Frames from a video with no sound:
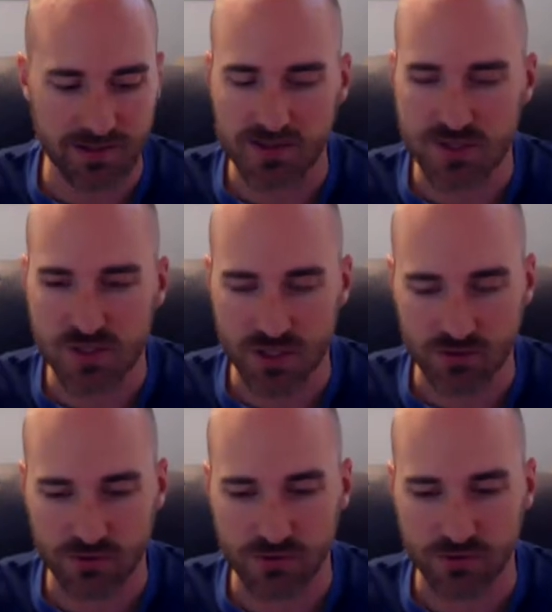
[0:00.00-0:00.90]
in
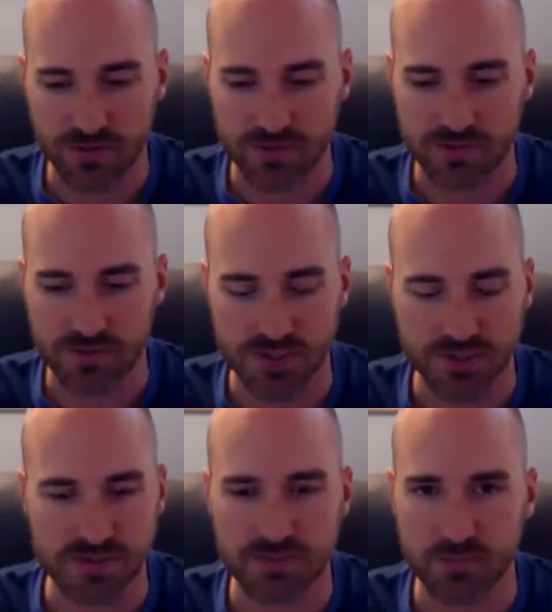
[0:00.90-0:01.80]
general, it
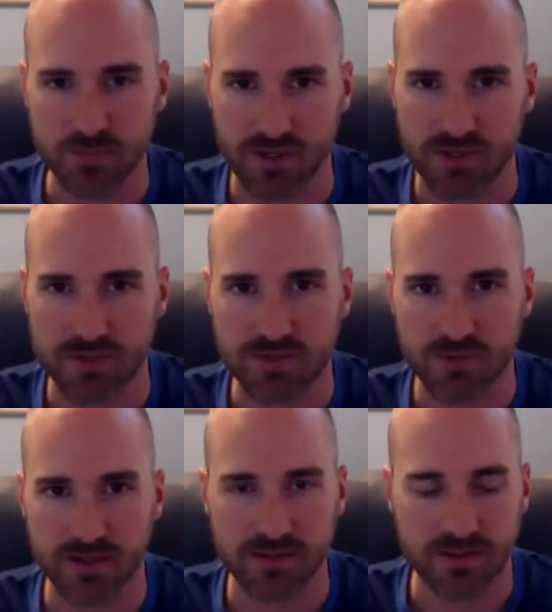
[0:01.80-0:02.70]
just depends,
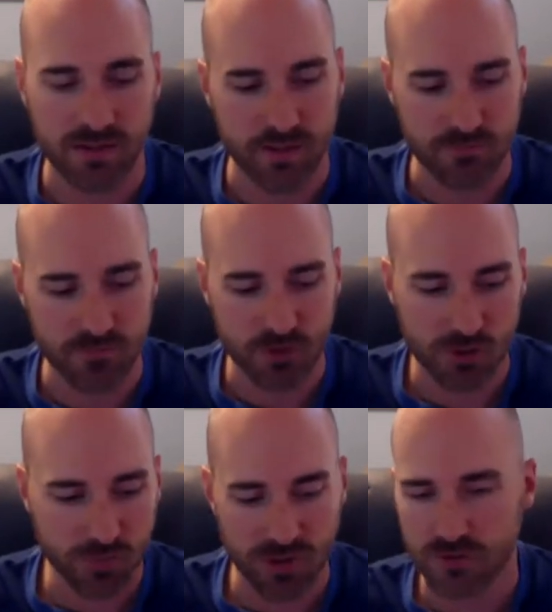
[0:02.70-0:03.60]
right? If your
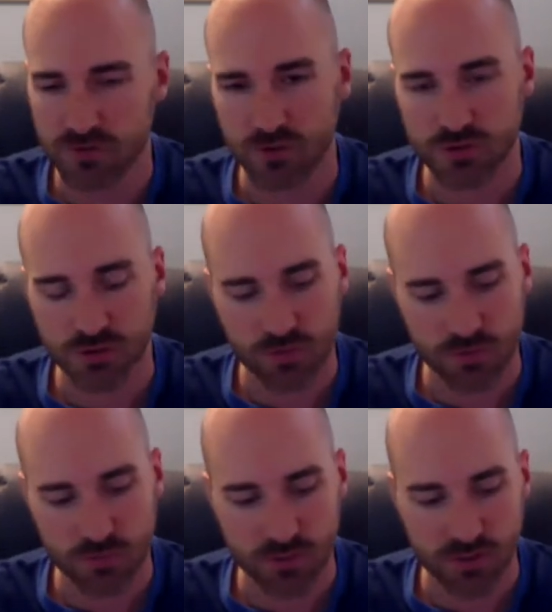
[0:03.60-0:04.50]
competitors are all showing
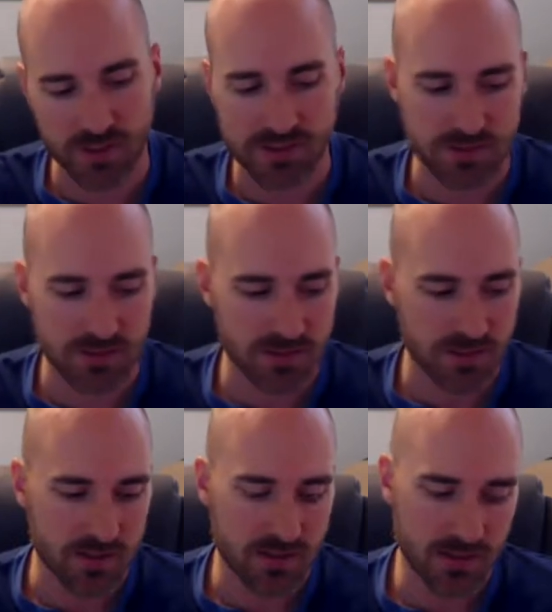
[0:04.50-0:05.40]
their price,
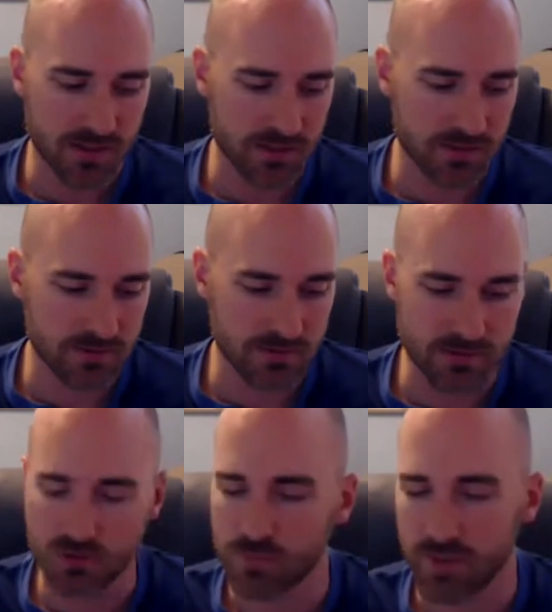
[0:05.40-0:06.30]
then
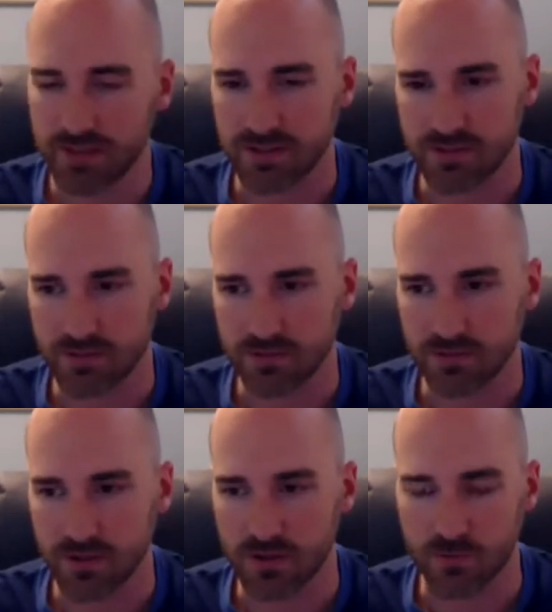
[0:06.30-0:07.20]
you might need to.
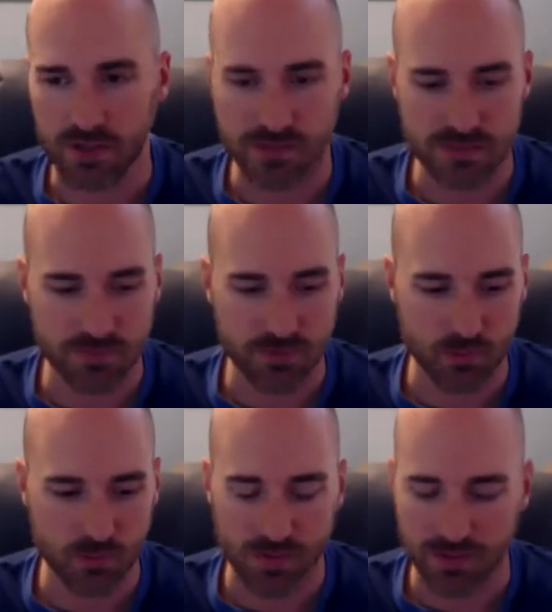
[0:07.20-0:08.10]
Otherwise,
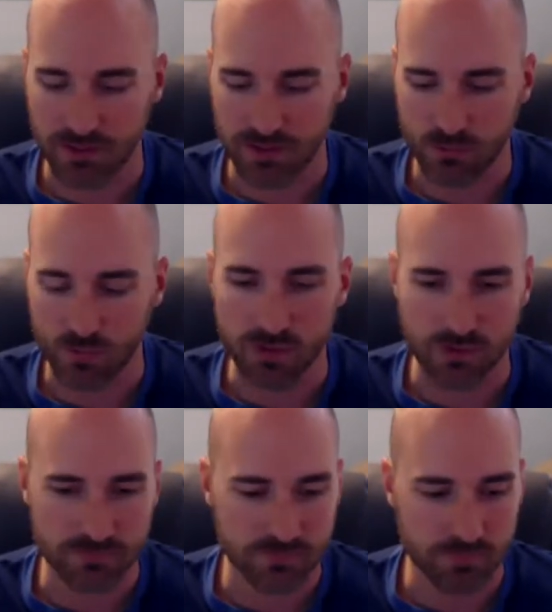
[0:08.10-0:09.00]
people might not want to
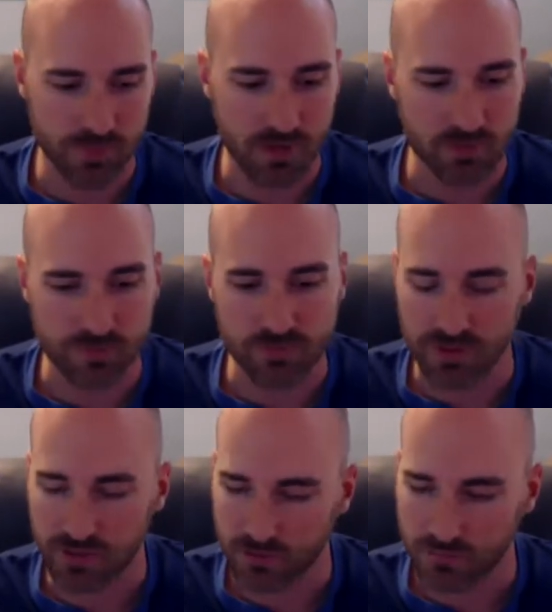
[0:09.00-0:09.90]
bother
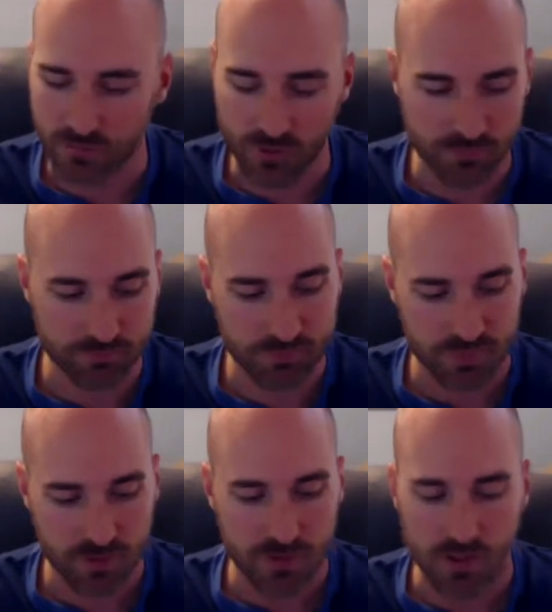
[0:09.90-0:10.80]
filling out the form.
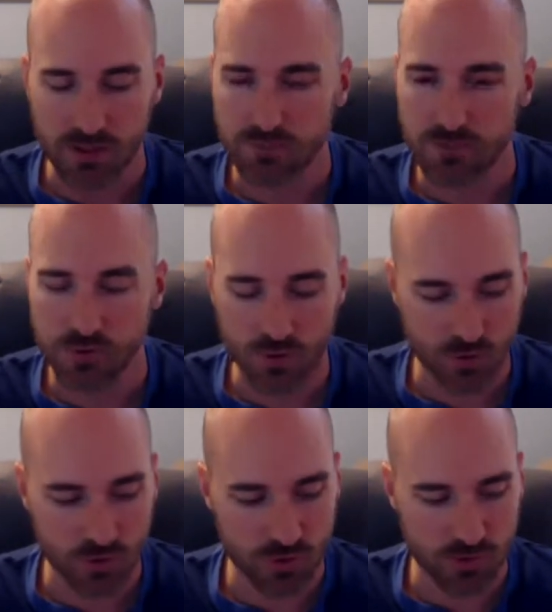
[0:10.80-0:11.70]
If
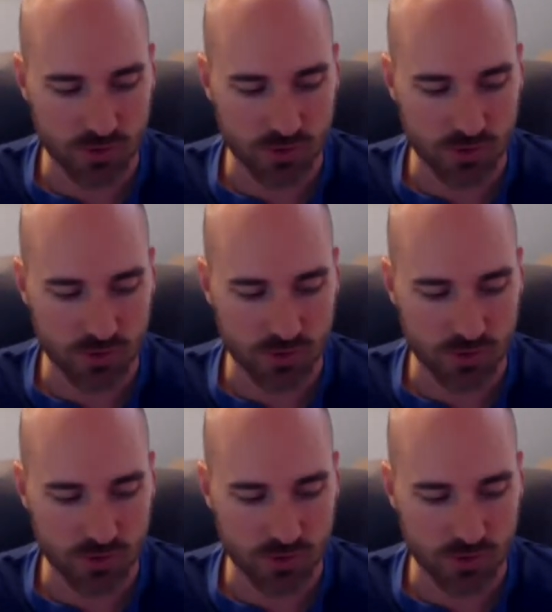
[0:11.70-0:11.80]
your